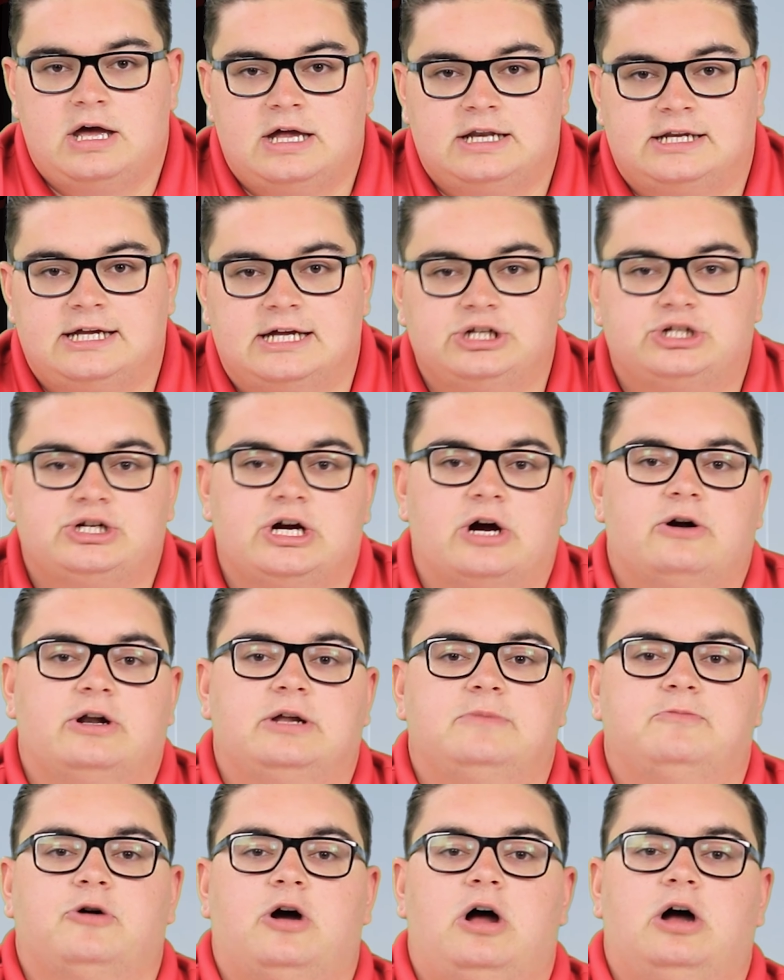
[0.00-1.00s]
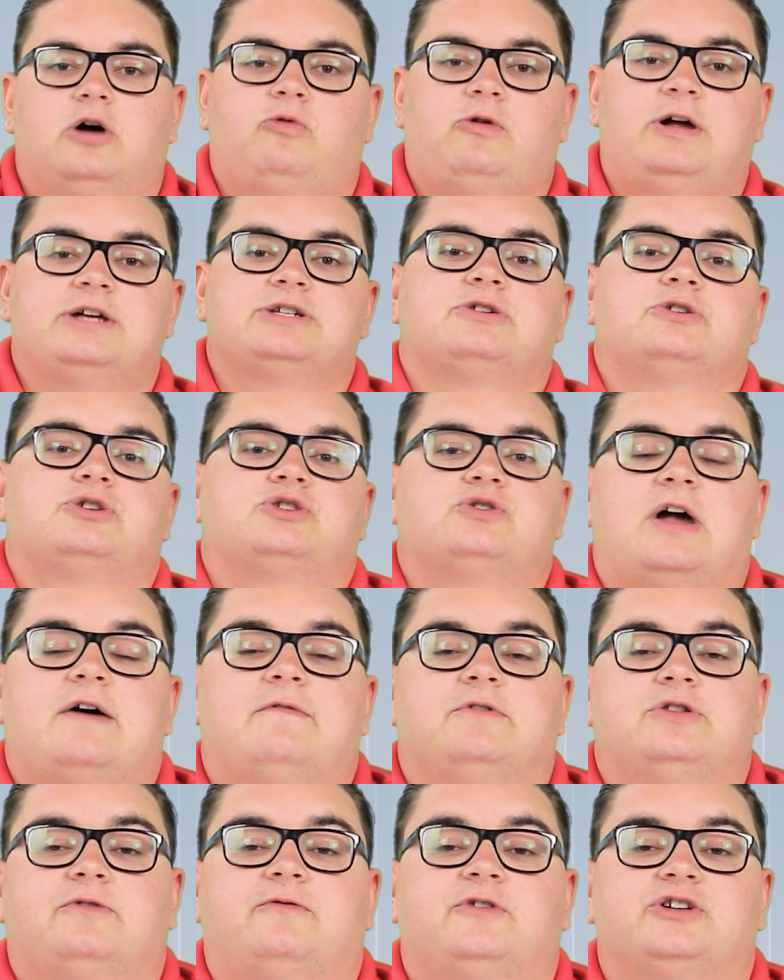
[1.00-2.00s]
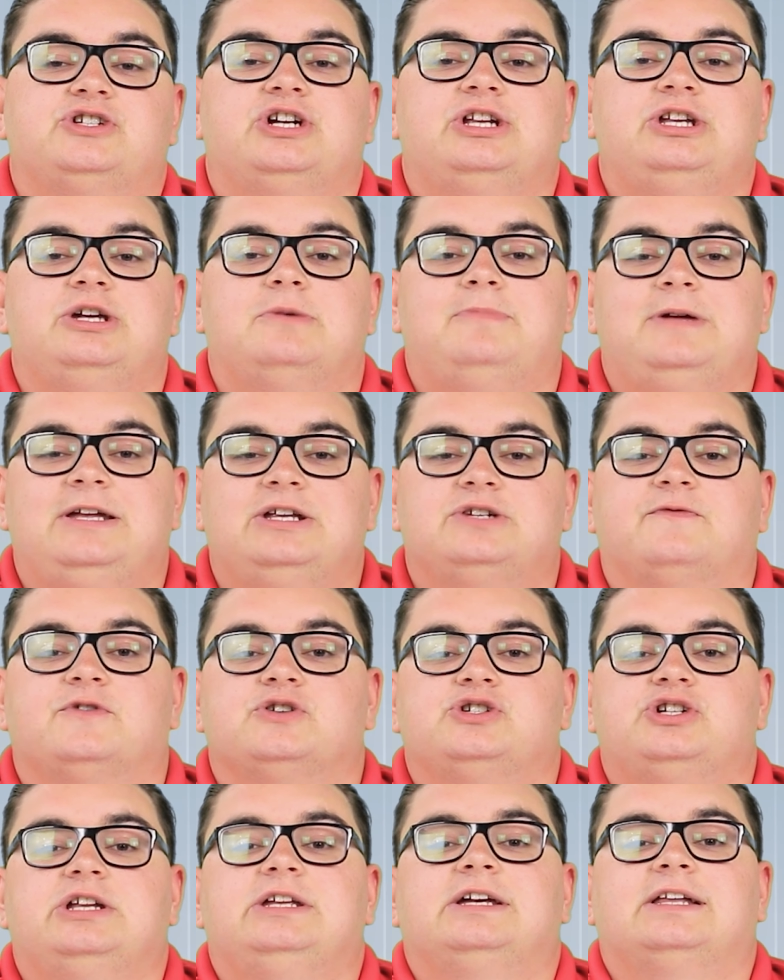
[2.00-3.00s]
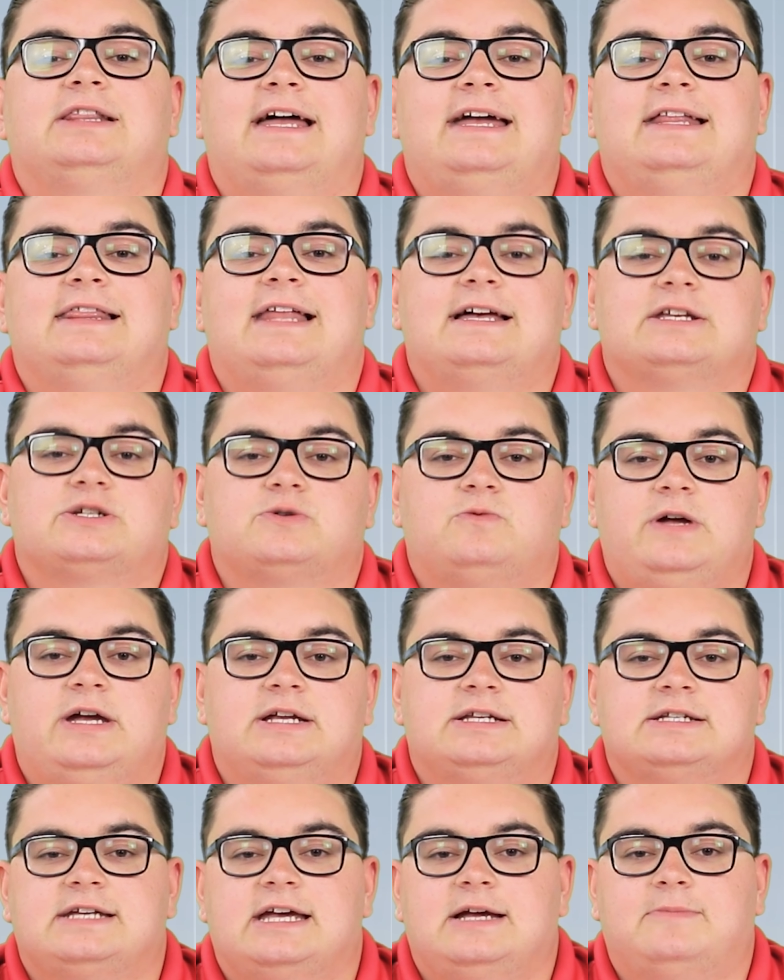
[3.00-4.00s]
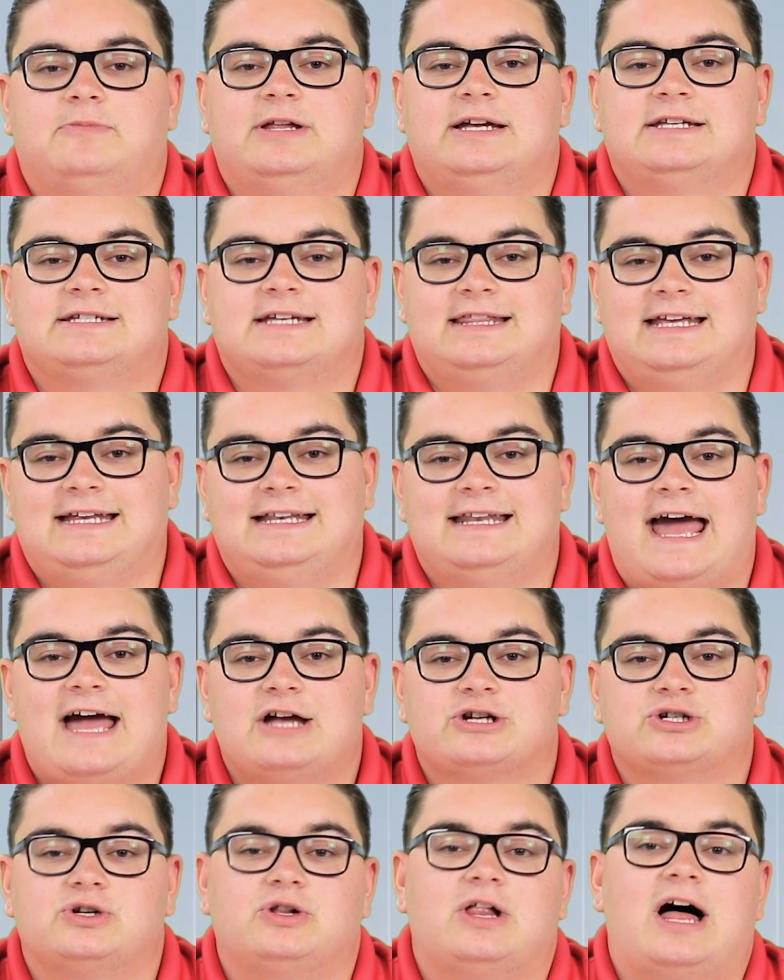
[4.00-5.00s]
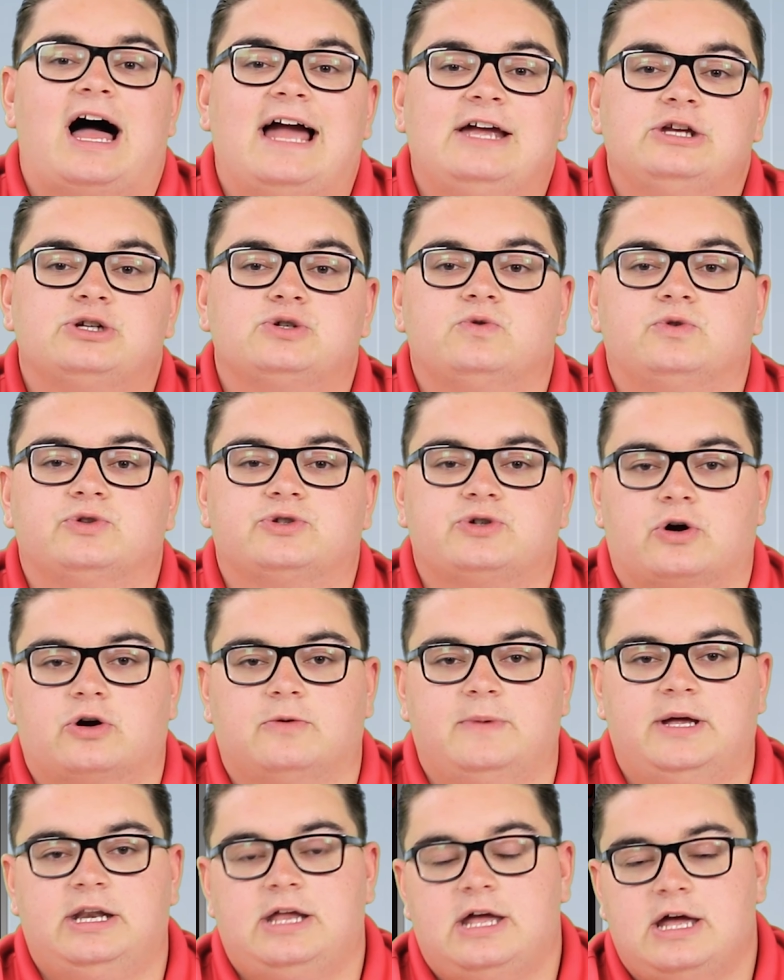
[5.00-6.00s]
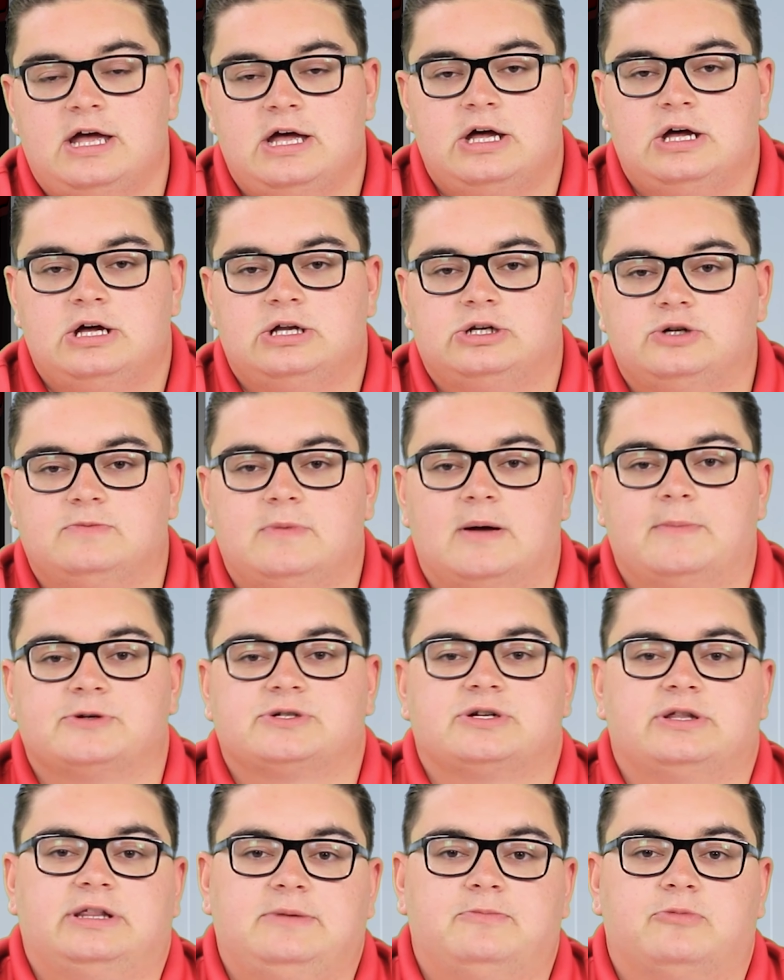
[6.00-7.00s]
10 Sheridan Bronx wrestlers traveled to Virginia Beach, Virginia late last week to take place in the National High School Tournament. 2 members of the